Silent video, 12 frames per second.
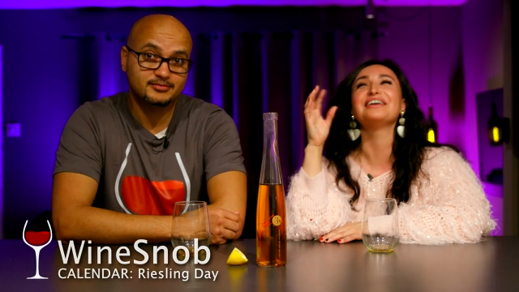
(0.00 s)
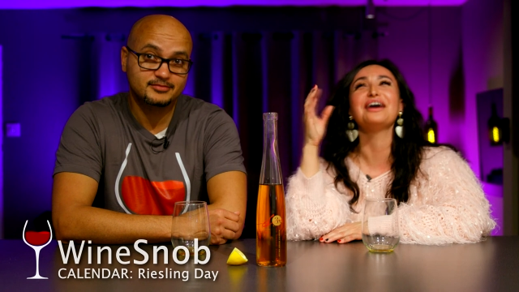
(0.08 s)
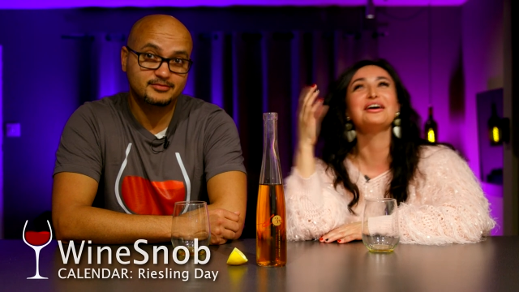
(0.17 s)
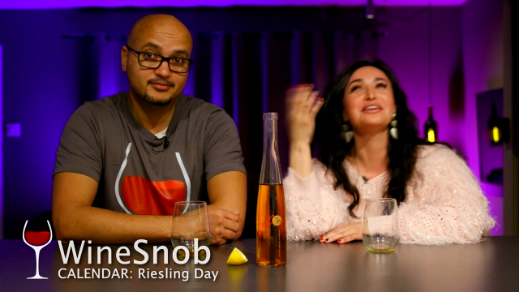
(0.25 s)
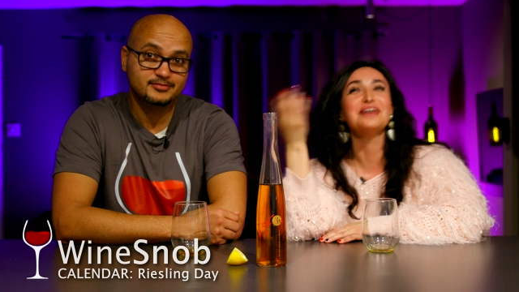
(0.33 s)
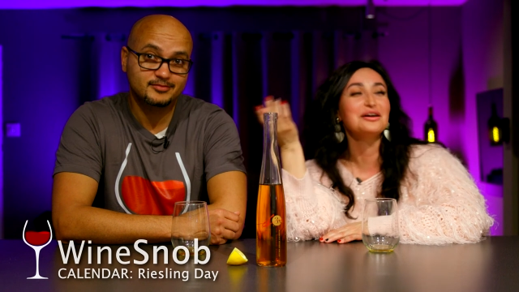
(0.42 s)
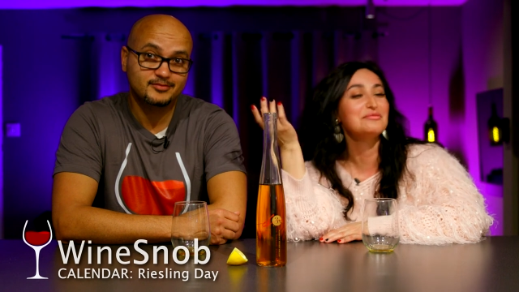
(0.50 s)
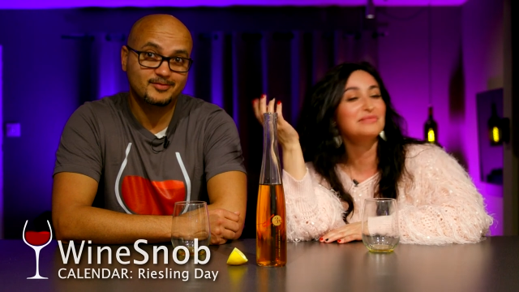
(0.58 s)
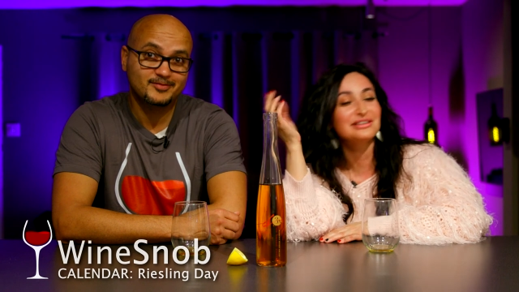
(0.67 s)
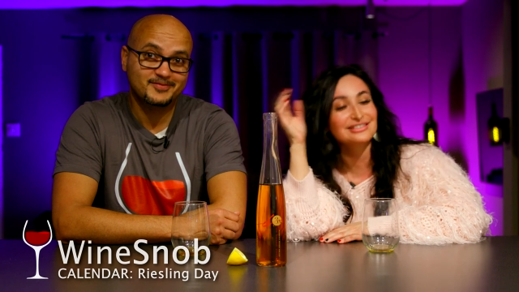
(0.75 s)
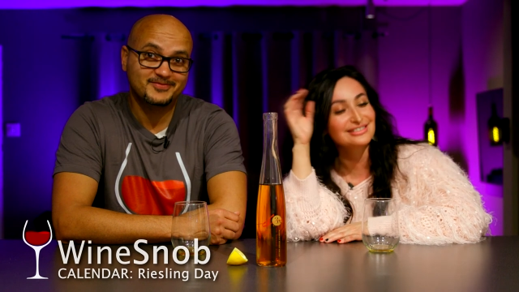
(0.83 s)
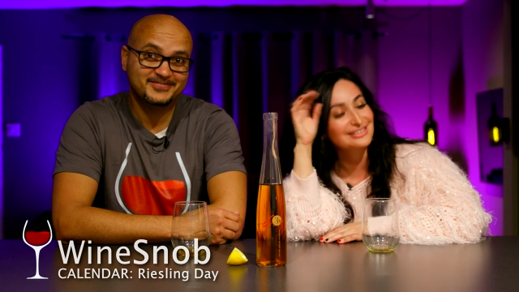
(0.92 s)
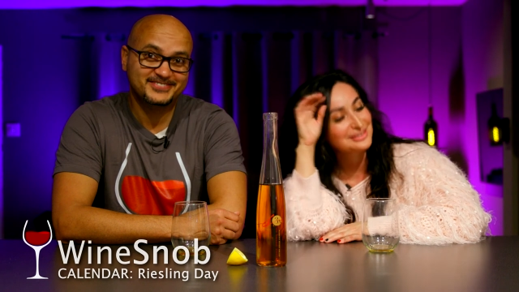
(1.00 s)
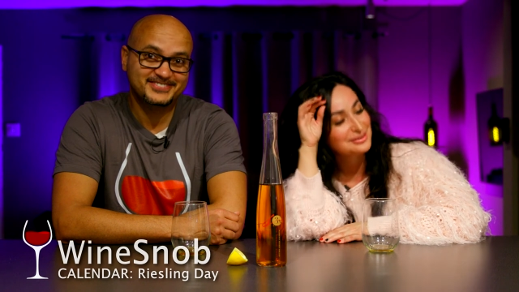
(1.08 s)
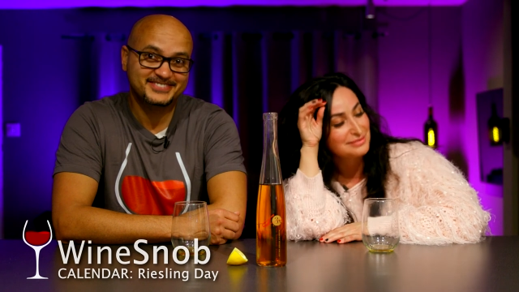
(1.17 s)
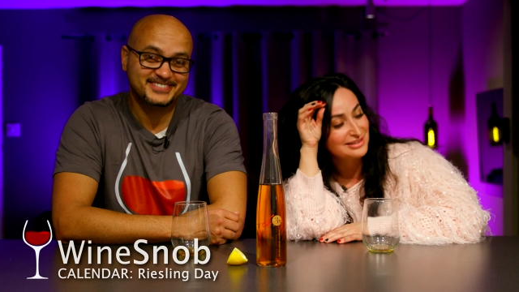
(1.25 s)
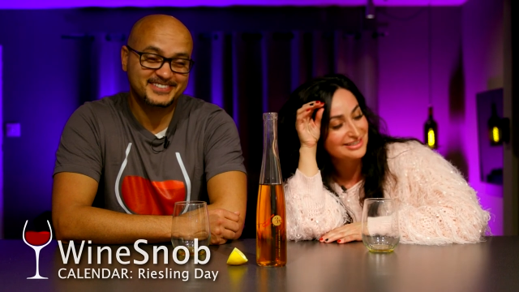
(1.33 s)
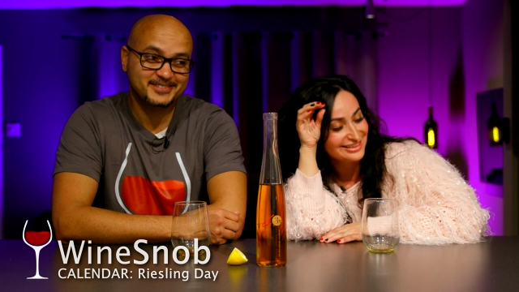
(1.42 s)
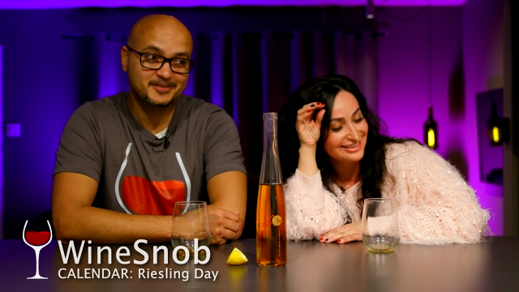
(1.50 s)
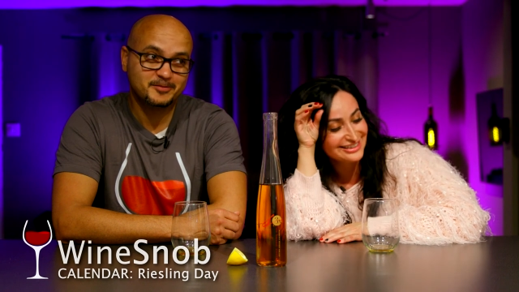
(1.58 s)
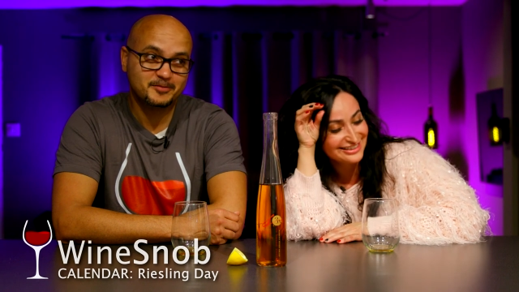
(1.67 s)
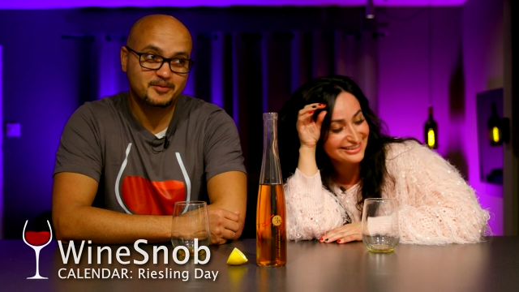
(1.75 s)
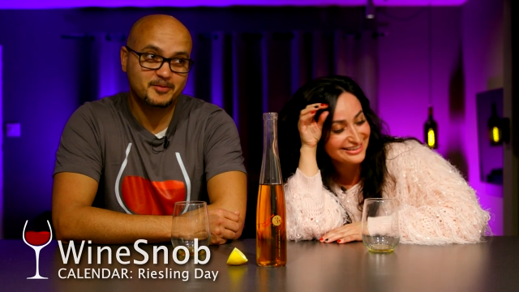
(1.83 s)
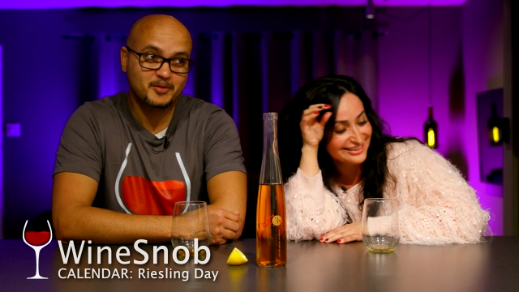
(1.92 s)
Speaker 1: I'm basically
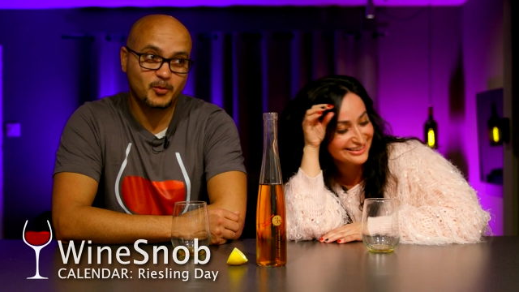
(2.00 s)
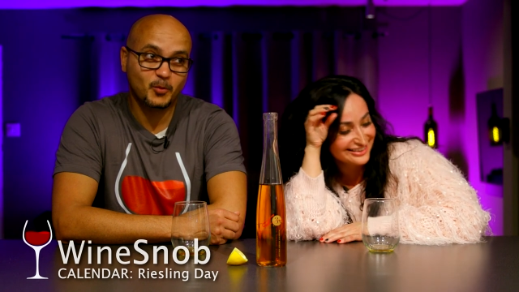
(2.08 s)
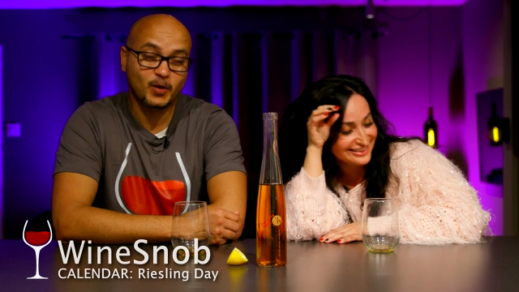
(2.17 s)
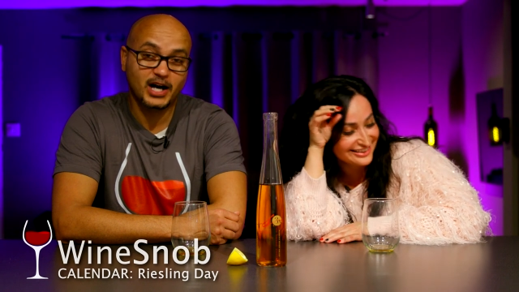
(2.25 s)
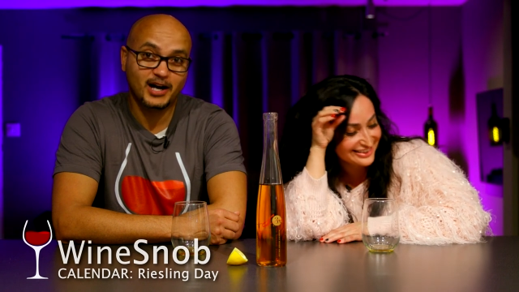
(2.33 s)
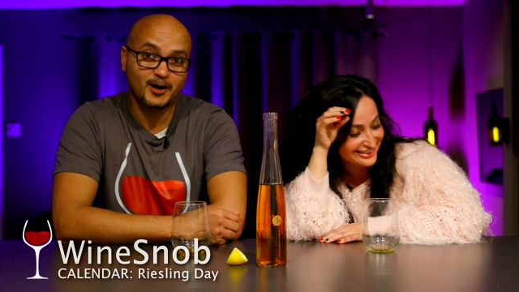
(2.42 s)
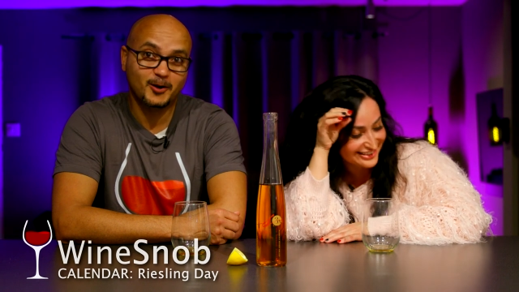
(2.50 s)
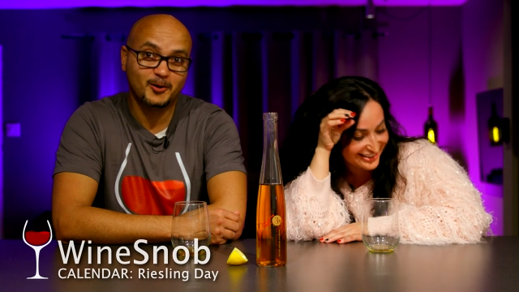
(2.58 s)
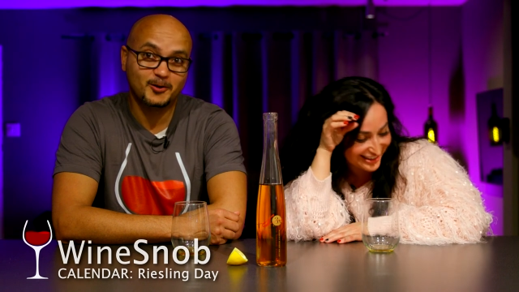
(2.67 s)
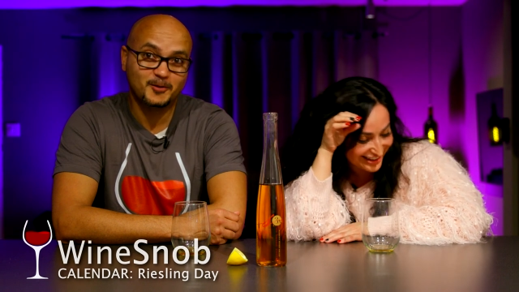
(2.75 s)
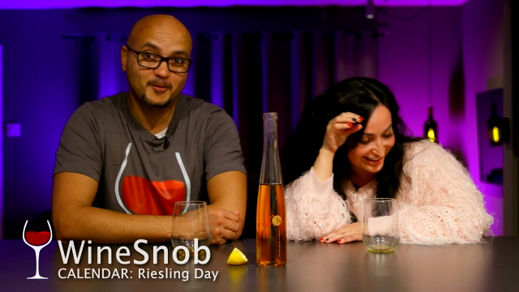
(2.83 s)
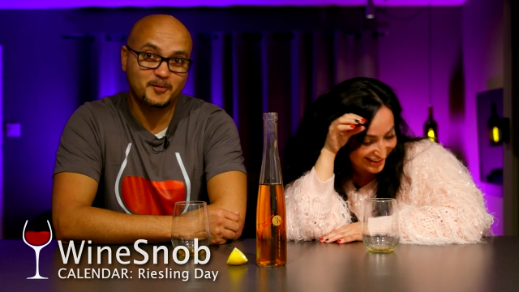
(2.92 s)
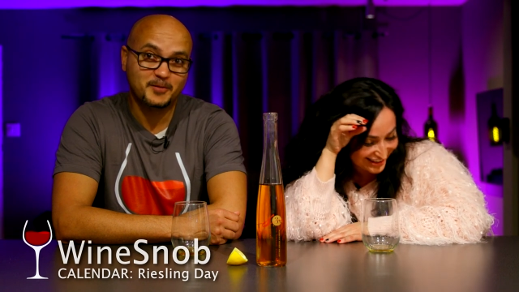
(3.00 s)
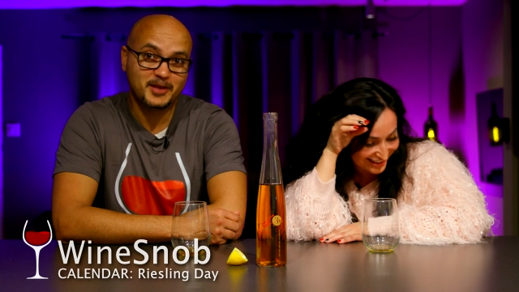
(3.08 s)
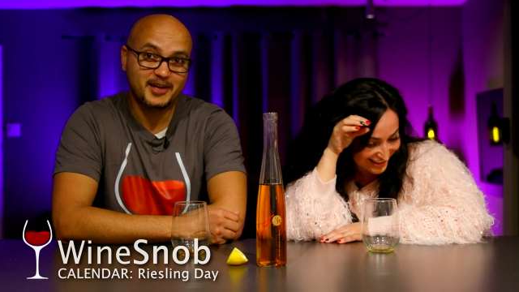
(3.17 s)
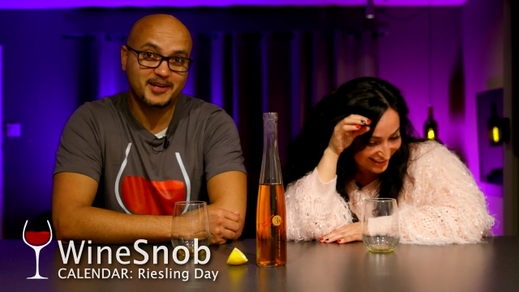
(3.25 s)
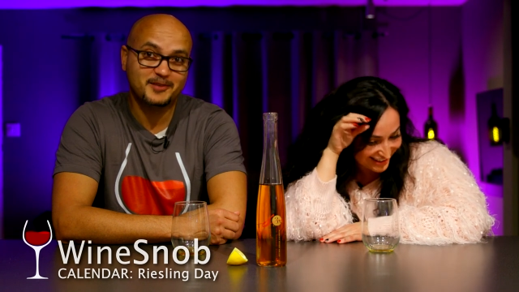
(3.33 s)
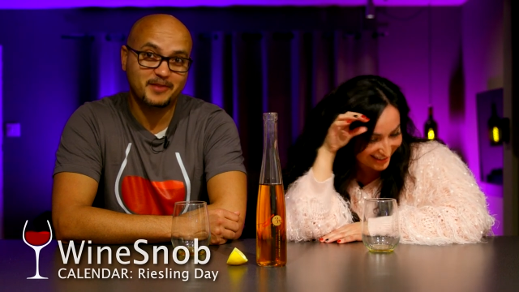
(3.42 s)
speechless.
Speaker 2: Wow. Hey,